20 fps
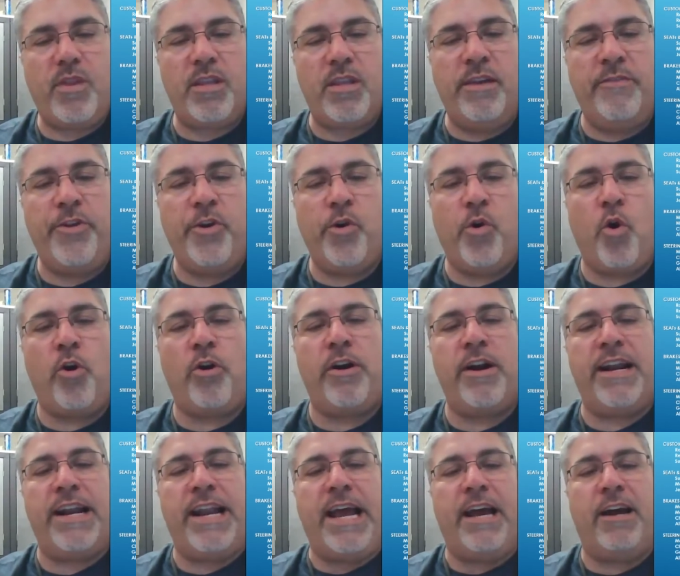If you
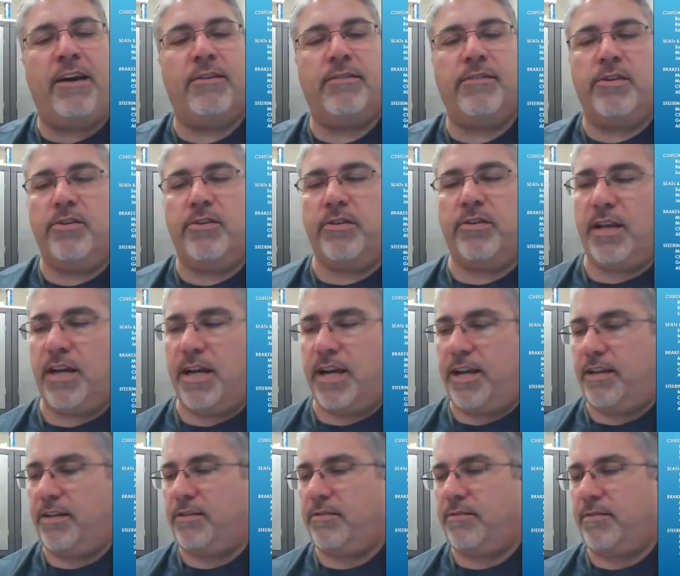order it now, due
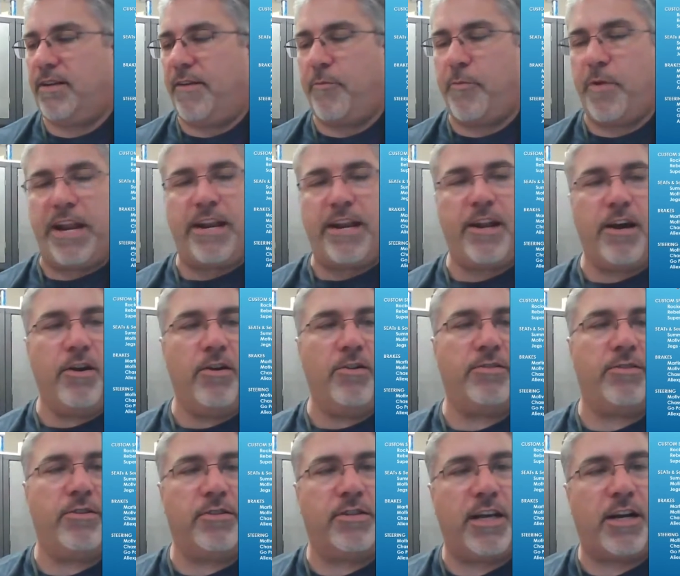to everybody
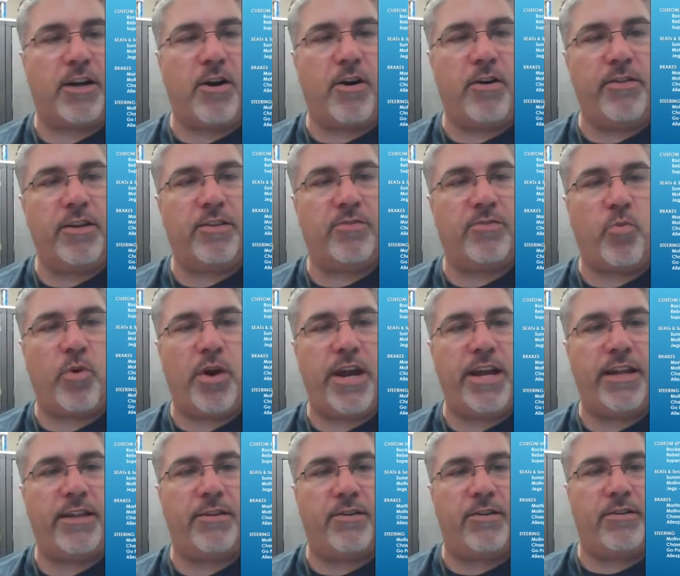knows there's all this
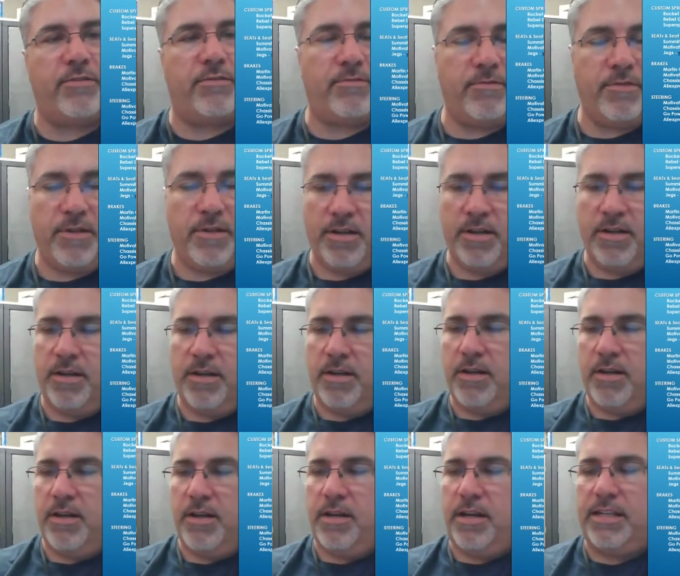weight and there's
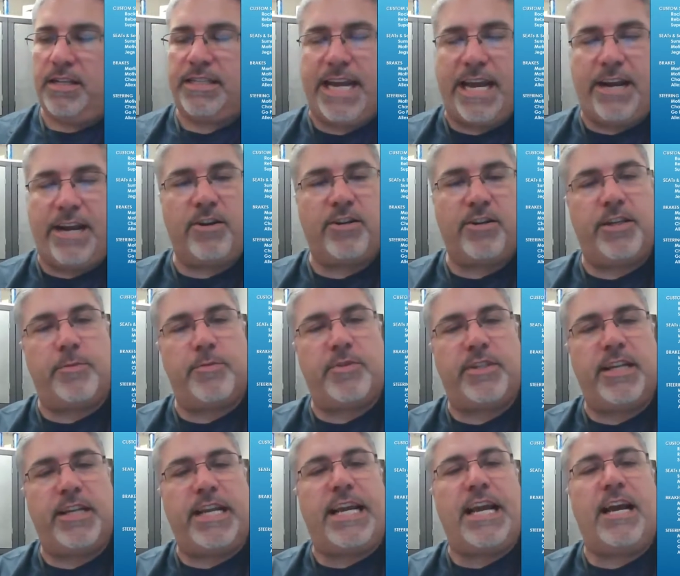container
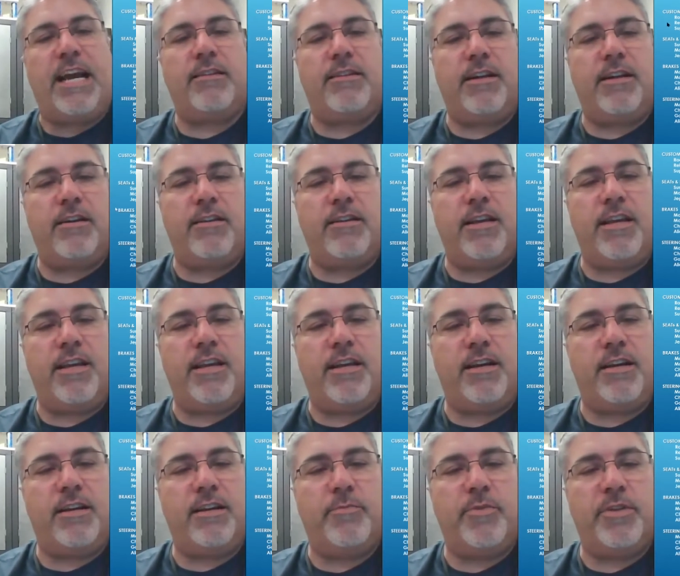ships sitting out there in
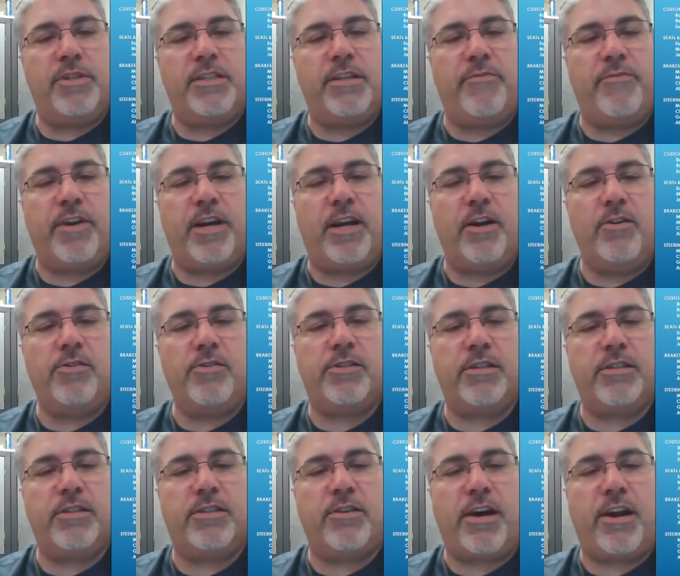the Pacific
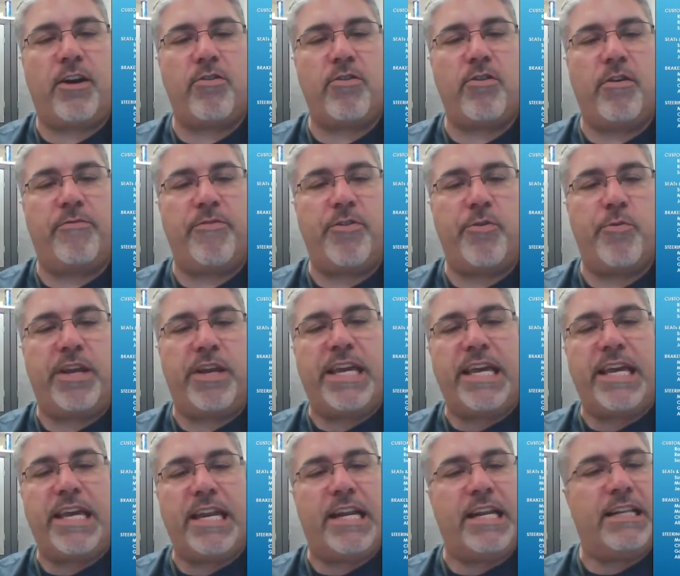Ocean. So I don't know if you would
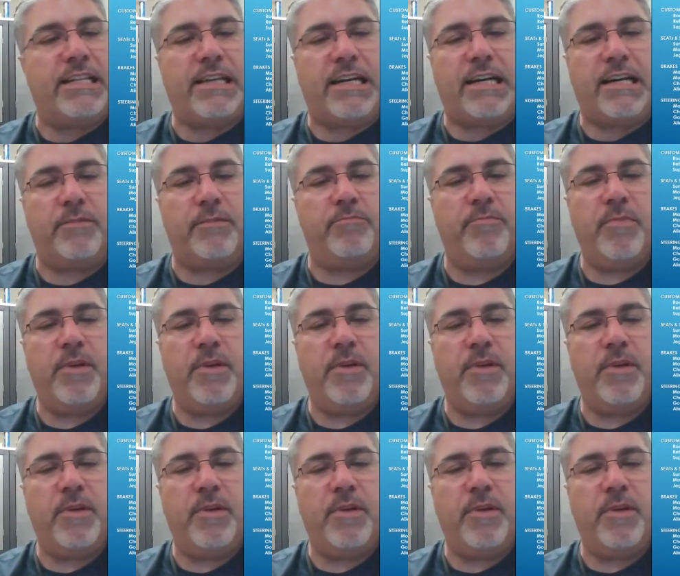get it in time.